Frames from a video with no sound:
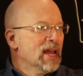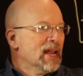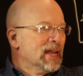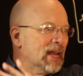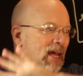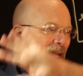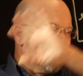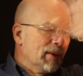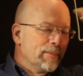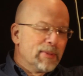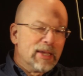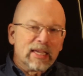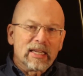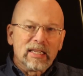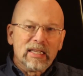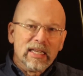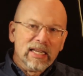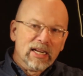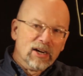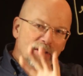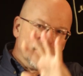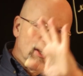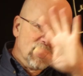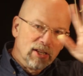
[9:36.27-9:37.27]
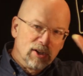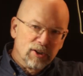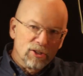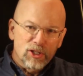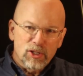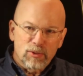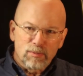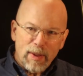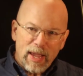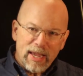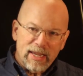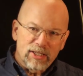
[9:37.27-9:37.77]
Now let me clear a little
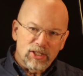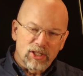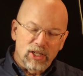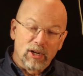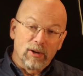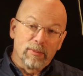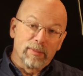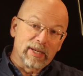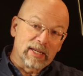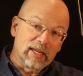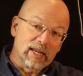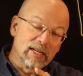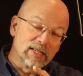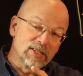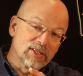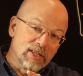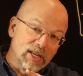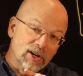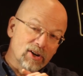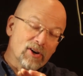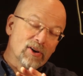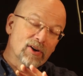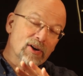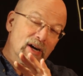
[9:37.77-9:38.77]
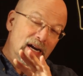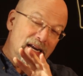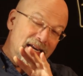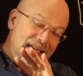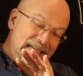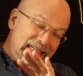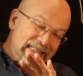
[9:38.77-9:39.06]
space here because there are